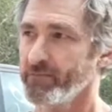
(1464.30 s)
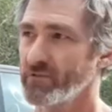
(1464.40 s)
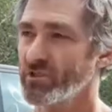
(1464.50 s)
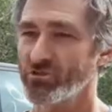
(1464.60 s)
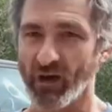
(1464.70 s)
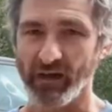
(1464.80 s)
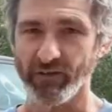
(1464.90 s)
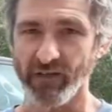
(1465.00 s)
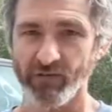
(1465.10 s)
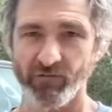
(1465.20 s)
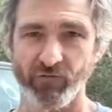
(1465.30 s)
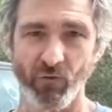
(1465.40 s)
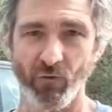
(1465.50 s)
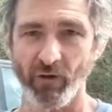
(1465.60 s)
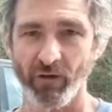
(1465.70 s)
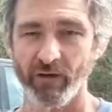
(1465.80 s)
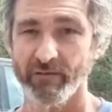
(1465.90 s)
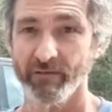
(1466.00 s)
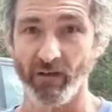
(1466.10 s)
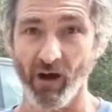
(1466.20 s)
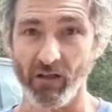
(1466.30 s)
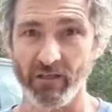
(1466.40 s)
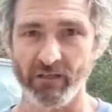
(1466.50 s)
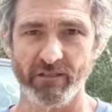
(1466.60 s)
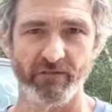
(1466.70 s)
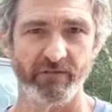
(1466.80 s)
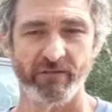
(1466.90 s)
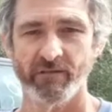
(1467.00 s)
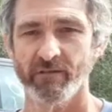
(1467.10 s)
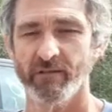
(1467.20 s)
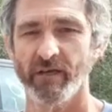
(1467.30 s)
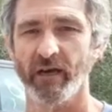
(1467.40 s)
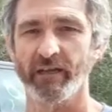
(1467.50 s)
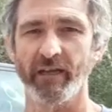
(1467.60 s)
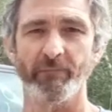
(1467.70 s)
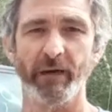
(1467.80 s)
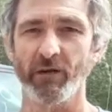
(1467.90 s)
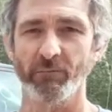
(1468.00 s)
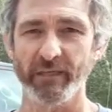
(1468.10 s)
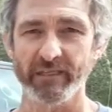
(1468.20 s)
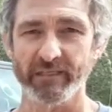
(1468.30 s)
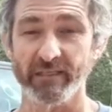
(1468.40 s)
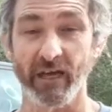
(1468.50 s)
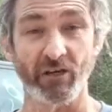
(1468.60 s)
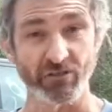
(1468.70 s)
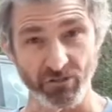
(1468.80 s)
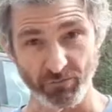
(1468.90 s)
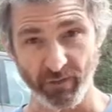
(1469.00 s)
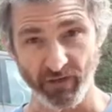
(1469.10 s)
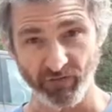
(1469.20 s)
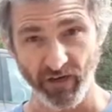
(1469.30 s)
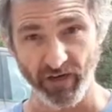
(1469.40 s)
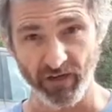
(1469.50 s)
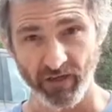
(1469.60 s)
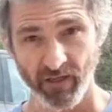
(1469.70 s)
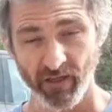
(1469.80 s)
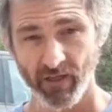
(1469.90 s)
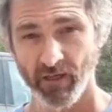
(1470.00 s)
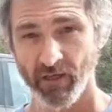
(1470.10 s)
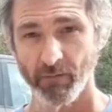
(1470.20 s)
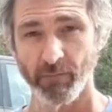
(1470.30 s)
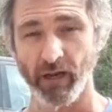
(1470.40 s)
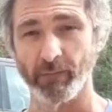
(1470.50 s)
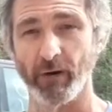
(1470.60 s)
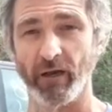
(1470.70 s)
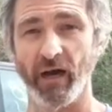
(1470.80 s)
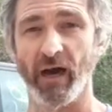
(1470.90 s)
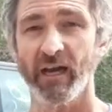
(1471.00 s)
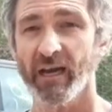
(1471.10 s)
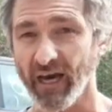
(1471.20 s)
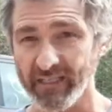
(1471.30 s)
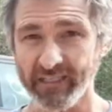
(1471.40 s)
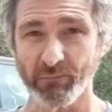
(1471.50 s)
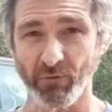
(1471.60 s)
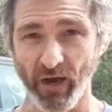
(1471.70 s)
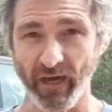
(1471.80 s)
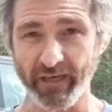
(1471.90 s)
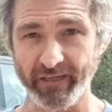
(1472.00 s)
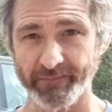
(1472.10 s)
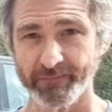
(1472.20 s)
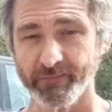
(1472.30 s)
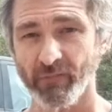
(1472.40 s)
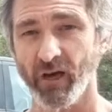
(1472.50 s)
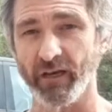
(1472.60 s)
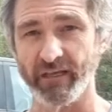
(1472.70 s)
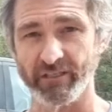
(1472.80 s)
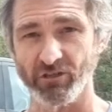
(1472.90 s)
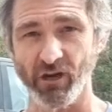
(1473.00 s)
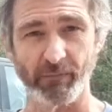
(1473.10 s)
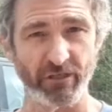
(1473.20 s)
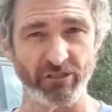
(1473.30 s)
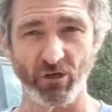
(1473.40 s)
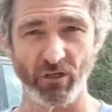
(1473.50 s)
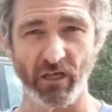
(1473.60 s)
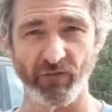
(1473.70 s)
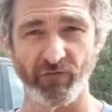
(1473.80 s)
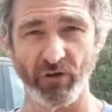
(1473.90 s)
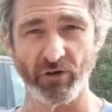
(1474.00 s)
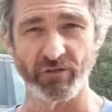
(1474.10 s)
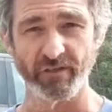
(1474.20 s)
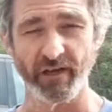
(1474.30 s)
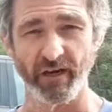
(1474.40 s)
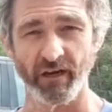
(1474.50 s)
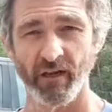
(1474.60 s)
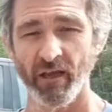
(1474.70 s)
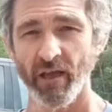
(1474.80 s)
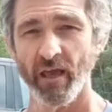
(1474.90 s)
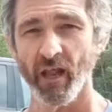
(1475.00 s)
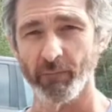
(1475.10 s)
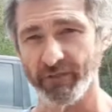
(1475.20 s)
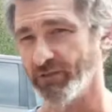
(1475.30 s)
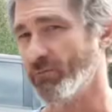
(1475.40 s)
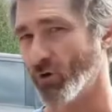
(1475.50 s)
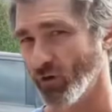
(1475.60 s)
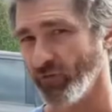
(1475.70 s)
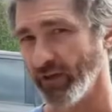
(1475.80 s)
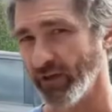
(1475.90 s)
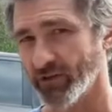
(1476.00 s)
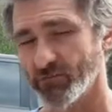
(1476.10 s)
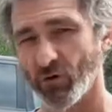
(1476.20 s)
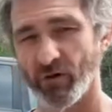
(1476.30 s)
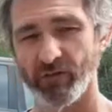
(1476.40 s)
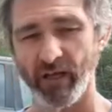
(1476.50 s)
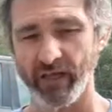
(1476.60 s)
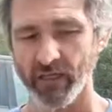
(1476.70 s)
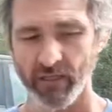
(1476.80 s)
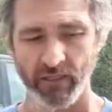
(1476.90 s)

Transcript: striving for knowledge of how to get better pieces. I also do pit fire, but I'm on a cullybrian on Instagram. I show a lot of photos there. And I'll be doing more videos, more of like